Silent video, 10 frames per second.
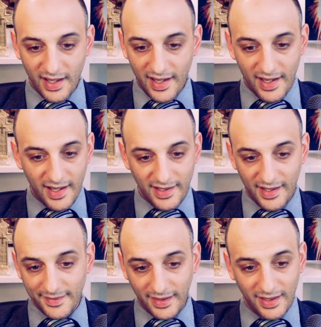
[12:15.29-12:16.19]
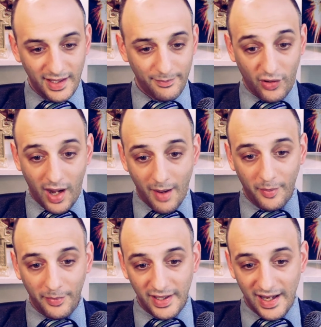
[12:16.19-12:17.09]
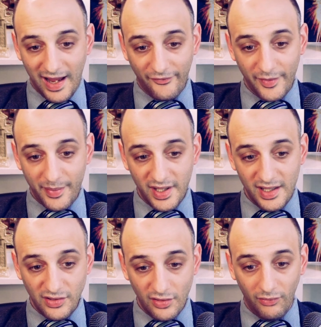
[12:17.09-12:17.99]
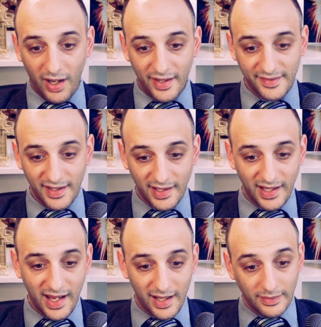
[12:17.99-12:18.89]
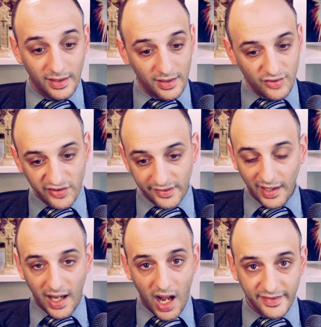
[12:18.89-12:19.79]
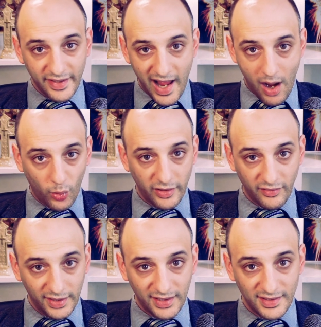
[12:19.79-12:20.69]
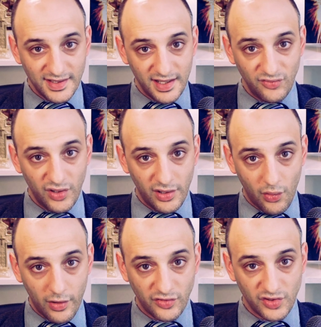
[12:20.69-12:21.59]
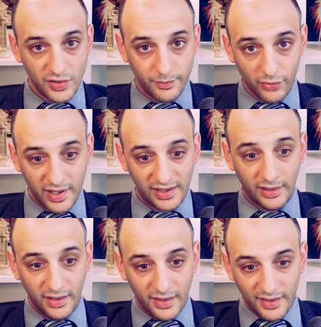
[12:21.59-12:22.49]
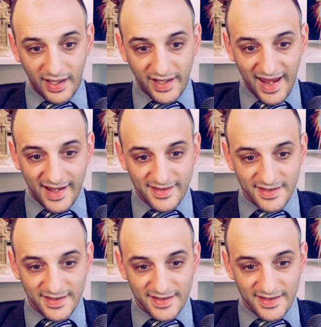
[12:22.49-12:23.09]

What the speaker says: And it's going to probably have to be utilized yet again, just like Eisenhower and Lincoln did, in order to bring an end to